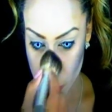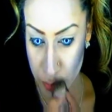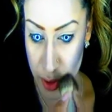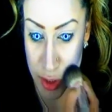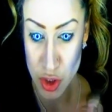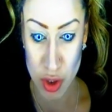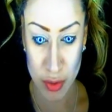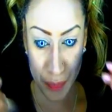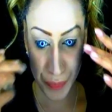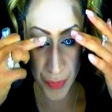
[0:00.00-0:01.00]
brush,
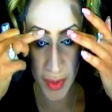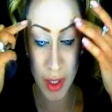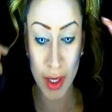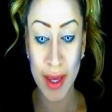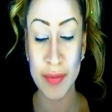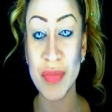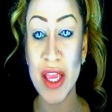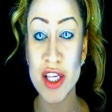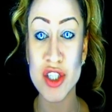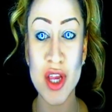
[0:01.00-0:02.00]
okay?
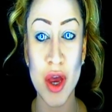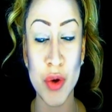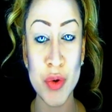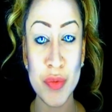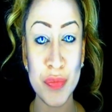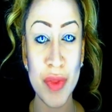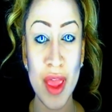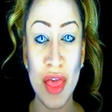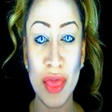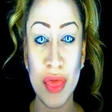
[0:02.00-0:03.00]
So
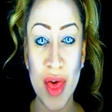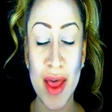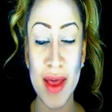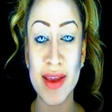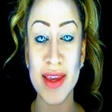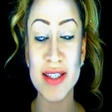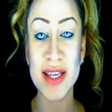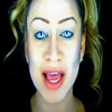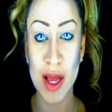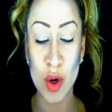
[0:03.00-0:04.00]
that is
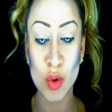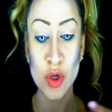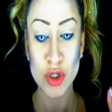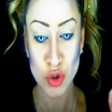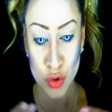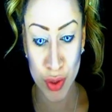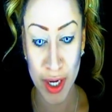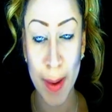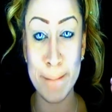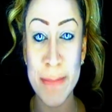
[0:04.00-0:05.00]
how to
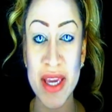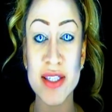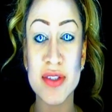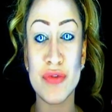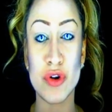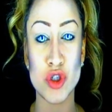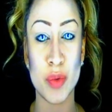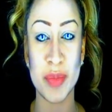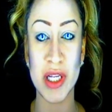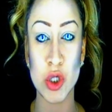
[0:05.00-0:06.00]
create a base for a
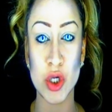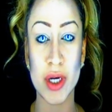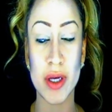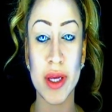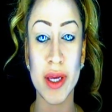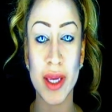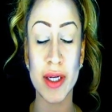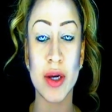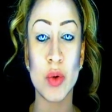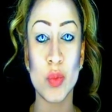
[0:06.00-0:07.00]
zombie look. Okay,
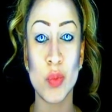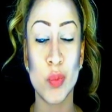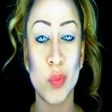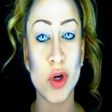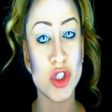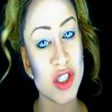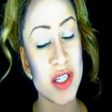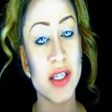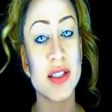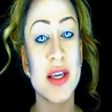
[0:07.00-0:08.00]
now watch the
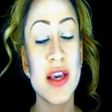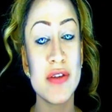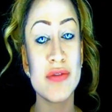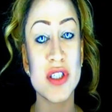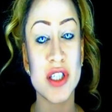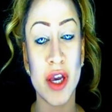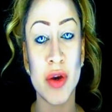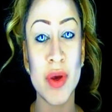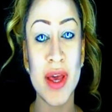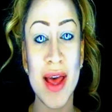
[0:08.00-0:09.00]
next
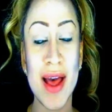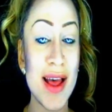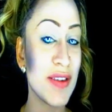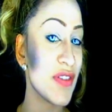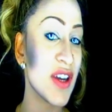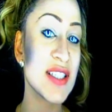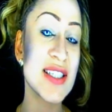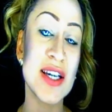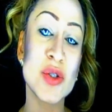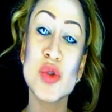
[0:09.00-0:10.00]
video and find
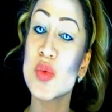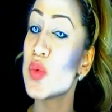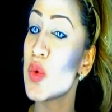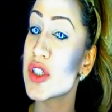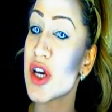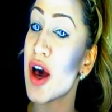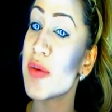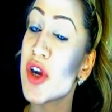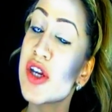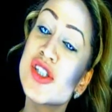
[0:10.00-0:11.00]
out what I'm
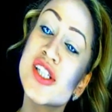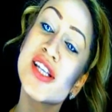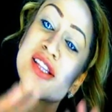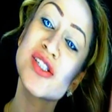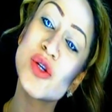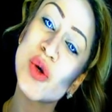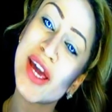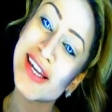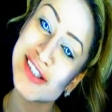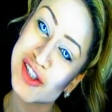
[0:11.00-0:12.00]
going to turn this look
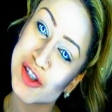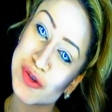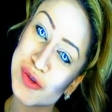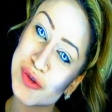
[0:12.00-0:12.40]
into.